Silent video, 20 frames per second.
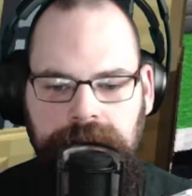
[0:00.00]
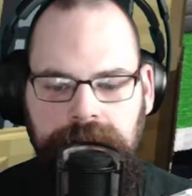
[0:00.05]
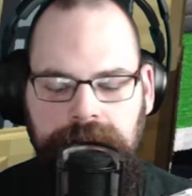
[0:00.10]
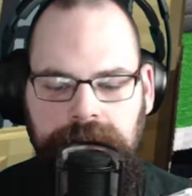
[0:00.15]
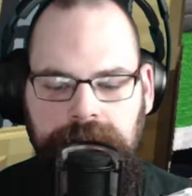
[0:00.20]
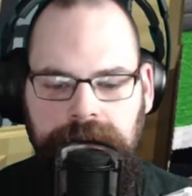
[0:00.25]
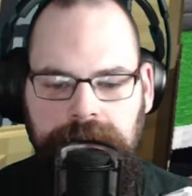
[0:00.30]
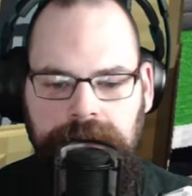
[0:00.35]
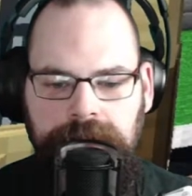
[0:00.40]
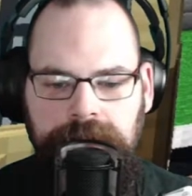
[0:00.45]

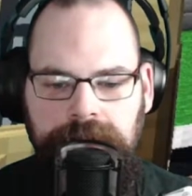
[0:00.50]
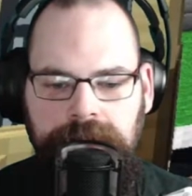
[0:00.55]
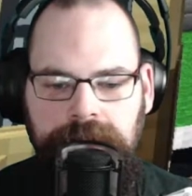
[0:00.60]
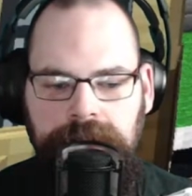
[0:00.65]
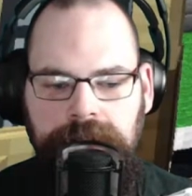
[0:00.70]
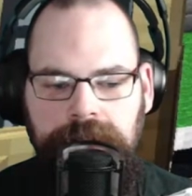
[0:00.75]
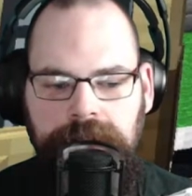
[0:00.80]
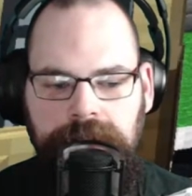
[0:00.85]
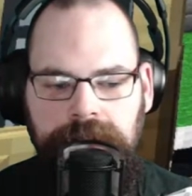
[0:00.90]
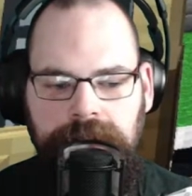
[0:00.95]

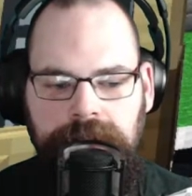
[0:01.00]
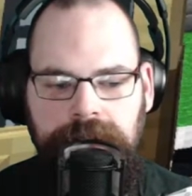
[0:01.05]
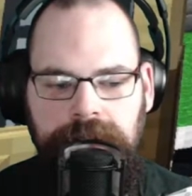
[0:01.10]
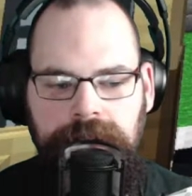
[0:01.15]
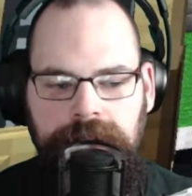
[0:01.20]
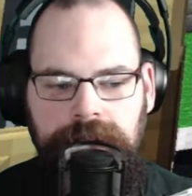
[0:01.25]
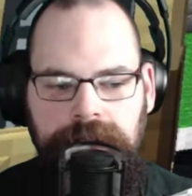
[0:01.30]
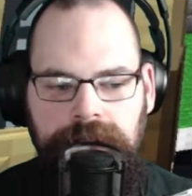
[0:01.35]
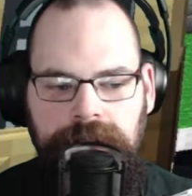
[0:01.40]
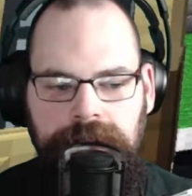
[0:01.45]

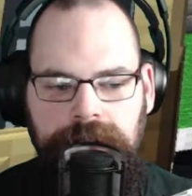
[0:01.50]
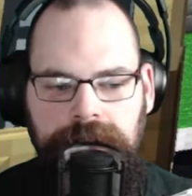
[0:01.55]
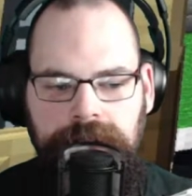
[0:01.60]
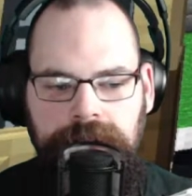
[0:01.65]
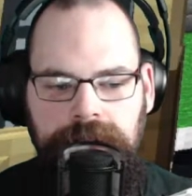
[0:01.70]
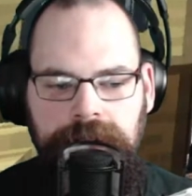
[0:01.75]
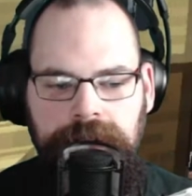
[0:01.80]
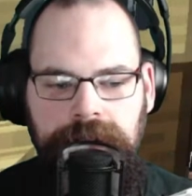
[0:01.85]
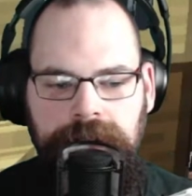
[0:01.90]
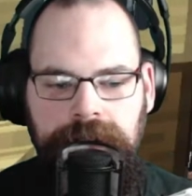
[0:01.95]

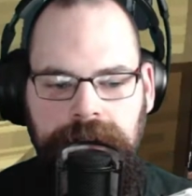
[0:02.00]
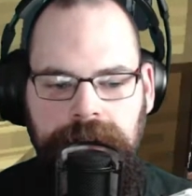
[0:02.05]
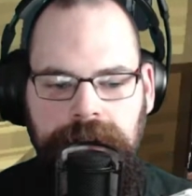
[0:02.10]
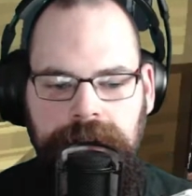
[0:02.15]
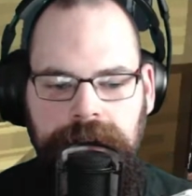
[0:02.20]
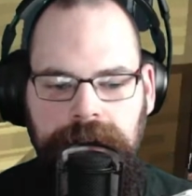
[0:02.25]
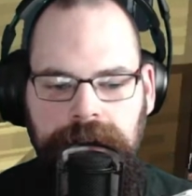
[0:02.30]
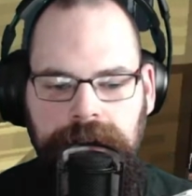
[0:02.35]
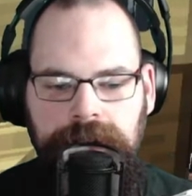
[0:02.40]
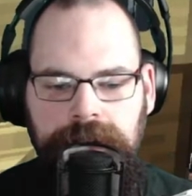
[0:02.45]

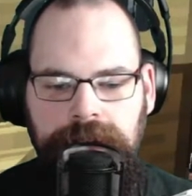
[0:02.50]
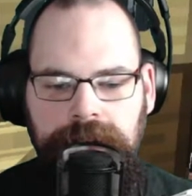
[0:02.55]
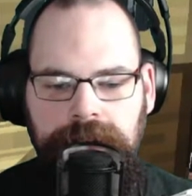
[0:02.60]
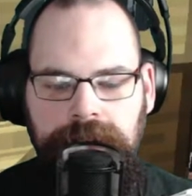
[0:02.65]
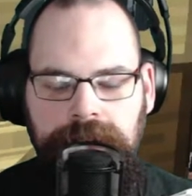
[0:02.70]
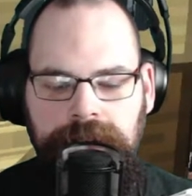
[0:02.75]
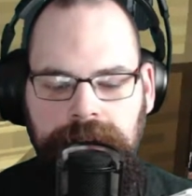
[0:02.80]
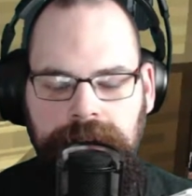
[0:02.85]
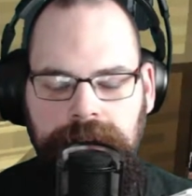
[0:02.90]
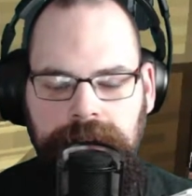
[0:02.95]

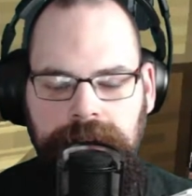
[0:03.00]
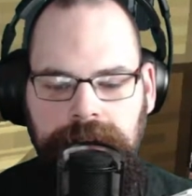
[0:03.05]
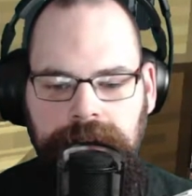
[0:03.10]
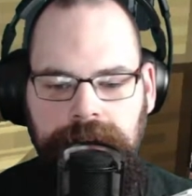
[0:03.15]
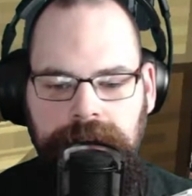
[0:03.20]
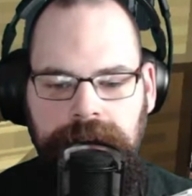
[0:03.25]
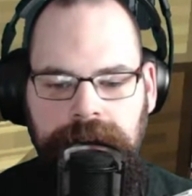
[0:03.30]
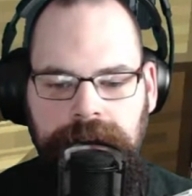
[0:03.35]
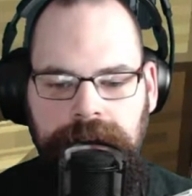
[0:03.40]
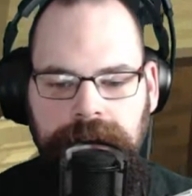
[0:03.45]

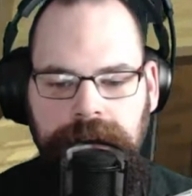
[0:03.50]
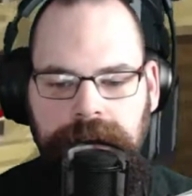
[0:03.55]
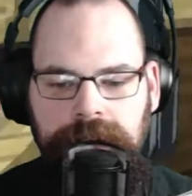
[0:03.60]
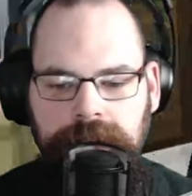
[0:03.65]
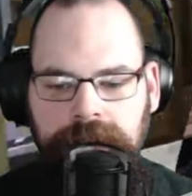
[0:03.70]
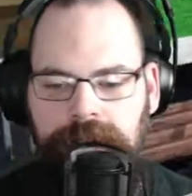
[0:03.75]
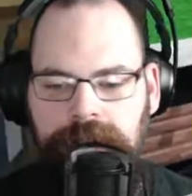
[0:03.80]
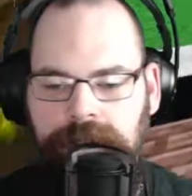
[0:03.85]
[no speech]